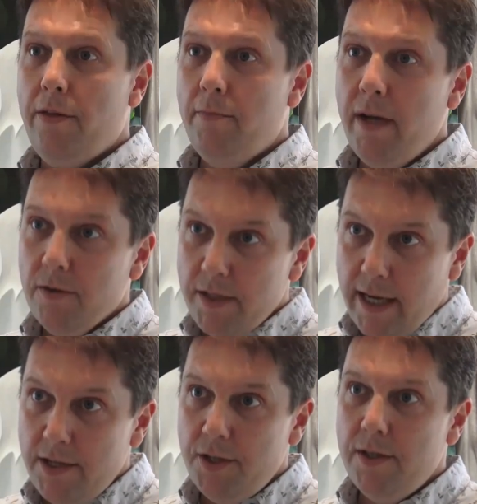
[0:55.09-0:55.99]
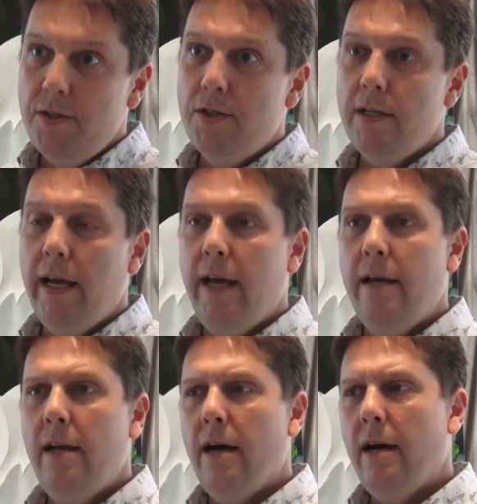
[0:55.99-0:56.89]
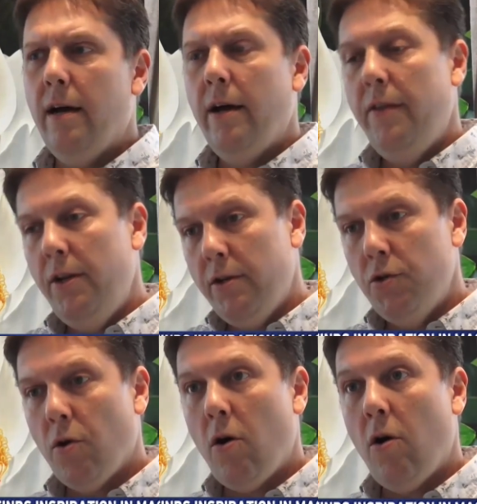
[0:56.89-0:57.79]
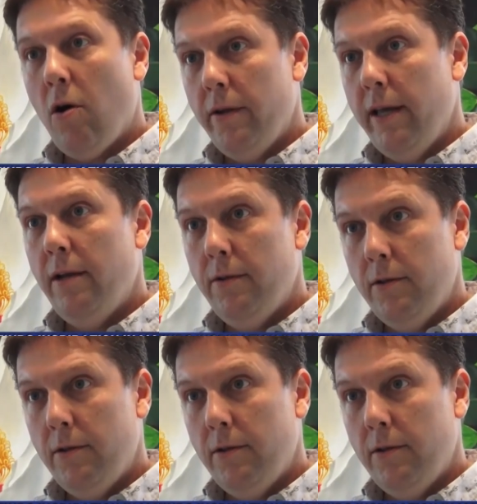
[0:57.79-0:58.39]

thumbnail sketches and uh, and then you can draw on the